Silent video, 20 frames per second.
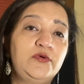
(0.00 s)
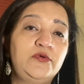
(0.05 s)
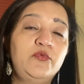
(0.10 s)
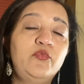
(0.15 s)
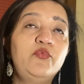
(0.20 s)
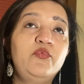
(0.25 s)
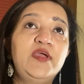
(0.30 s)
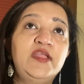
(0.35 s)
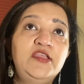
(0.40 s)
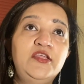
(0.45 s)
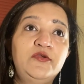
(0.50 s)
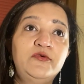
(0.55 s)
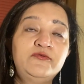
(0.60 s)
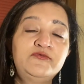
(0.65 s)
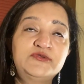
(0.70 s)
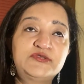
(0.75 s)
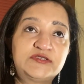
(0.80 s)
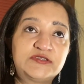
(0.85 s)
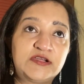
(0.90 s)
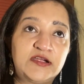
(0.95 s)
when you
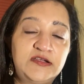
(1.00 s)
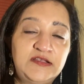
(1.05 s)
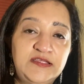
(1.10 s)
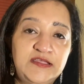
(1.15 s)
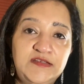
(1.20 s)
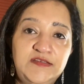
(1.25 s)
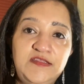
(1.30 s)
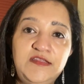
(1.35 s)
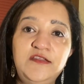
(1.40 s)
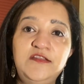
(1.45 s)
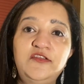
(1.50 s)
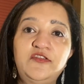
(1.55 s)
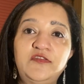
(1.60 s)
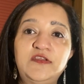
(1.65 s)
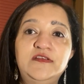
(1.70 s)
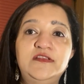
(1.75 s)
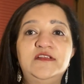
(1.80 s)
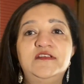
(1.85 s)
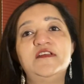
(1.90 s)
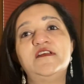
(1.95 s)
start getting into the
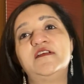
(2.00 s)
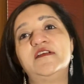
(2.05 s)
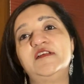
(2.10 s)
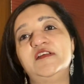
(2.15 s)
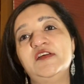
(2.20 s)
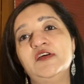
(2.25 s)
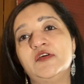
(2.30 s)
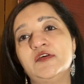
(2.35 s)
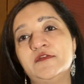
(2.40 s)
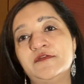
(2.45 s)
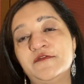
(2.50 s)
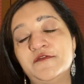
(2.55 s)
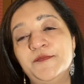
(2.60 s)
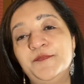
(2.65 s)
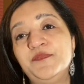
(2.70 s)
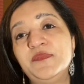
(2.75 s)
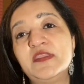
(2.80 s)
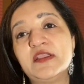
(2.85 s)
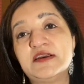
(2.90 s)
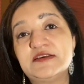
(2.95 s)
nitty gritty of
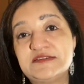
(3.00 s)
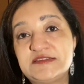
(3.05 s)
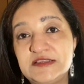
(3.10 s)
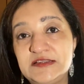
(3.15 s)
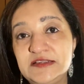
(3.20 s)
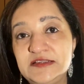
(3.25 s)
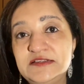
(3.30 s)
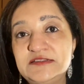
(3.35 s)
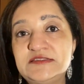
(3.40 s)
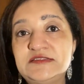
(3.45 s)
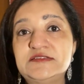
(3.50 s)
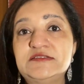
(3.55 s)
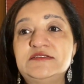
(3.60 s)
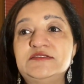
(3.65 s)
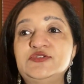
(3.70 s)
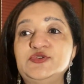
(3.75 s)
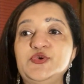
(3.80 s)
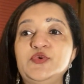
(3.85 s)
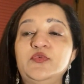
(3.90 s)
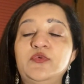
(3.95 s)

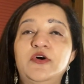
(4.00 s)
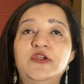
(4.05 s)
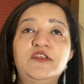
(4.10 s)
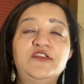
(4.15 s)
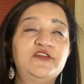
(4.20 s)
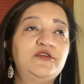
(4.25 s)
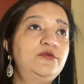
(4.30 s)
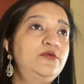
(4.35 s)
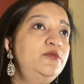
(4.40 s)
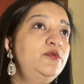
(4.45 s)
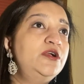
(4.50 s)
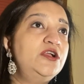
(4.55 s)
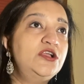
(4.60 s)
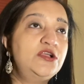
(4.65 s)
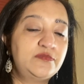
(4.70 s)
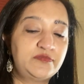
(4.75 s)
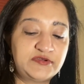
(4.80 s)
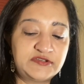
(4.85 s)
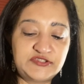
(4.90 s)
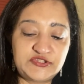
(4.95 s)
sciences, you want to
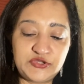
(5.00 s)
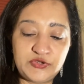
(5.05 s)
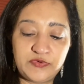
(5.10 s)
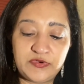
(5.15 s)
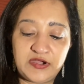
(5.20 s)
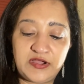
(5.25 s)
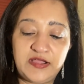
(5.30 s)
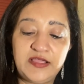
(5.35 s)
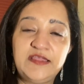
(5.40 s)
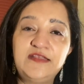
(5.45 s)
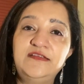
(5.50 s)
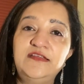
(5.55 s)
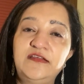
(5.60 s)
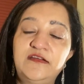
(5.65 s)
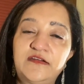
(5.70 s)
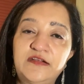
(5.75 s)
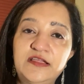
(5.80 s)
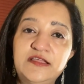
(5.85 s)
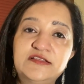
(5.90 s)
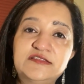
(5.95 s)
pursue a high
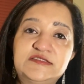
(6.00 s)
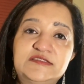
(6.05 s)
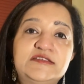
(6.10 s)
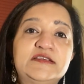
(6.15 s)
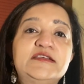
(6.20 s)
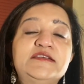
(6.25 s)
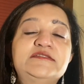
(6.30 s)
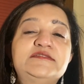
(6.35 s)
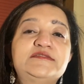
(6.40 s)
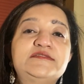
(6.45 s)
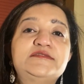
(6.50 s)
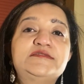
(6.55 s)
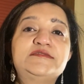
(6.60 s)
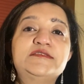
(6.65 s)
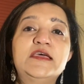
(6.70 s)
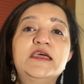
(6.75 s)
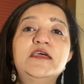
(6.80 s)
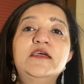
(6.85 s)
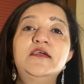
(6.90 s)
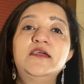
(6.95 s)
degree in sciences,
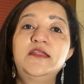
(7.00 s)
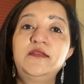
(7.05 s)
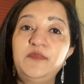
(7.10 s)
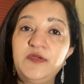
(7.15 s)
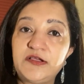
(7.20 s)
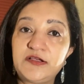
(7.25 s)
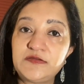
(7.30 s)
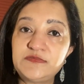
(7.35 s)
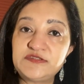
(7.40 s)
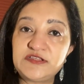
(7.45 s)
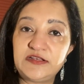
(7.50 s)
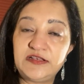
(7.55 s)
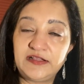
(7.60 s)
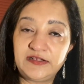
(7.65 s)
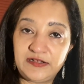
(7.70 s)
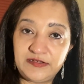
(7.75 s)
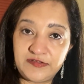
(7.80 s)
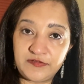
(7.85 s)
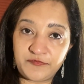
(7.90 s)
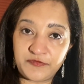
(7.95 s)
it becomes a
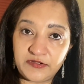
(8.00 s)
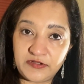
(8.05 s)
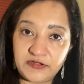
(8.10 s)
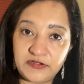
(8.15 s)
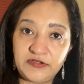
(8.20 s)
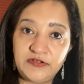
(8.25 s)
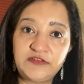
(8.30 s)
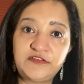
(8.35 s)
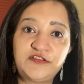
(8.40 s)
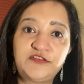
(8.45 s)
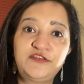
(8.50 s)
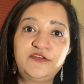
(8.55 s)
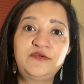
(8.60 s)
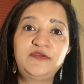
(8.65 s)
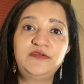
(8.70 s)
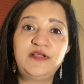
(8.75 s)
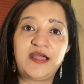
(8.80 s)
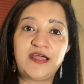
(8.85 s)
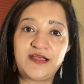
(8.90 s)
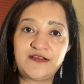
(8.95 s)
little difficult to
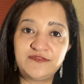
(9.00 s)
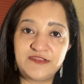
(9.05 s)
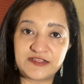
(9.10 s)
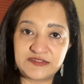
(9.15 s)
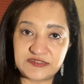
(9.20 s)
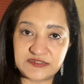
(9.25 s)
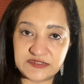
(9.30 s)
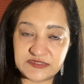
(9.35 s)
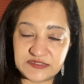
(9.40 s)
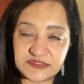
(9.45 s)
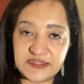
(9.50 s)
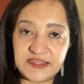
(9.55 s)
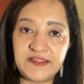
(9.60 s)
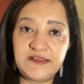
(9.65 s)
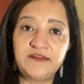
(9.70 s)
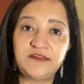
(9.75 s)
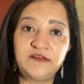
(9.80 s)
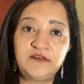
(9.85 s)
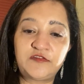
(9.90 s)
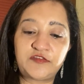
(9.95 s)
have that
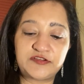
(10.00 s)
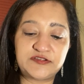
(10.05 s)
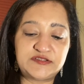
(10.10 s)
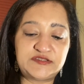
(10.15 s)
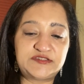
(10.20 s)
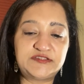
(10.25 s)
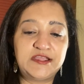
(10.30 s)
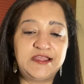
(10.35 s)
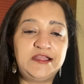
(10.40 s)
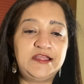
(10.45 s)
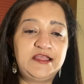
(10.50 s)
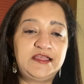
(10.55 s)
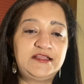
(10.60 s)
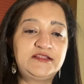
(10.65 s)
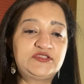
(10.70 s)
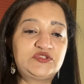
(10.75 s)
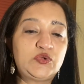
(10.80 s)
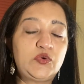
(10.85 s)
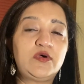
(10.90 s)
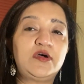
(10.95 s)
sustained interest. And
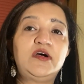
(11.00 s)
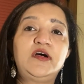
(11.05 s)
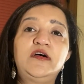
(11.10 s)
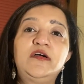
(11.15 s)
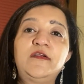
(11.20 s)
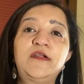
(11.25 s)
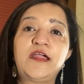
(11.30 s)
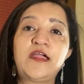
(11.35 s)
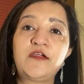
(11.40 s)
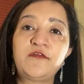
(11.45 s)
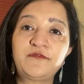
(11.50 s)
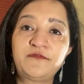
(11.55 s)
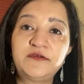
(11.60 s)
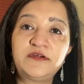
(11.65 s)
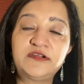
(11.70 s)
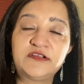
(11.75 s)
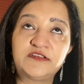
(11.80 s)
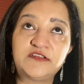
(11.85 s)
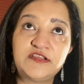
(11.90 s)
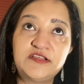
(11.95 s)
so, our
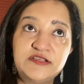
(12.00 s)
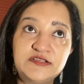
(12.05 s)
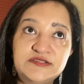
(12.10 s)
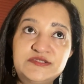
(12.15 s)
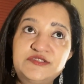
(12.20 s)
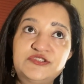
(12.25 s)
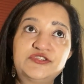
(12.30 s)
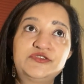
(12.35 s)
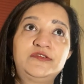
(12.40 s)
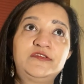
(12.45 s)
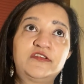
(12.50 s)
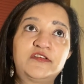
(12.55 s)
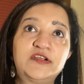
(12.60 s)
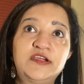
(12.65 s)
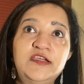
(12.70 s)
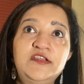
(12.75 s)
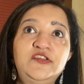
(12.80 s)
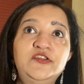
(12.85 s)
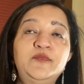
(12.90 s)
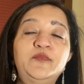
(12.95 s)
effort is to
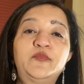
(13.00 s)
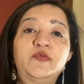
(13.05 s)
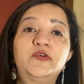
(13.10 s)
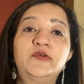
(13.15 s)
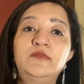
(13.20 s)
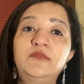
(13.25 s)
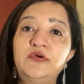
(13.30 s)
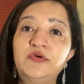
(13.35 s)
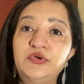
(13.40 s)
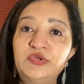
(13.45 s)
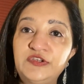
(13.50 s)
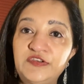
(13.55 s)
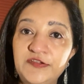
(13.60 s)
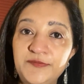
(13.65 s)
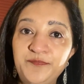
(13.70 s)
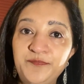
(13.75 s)
try to promote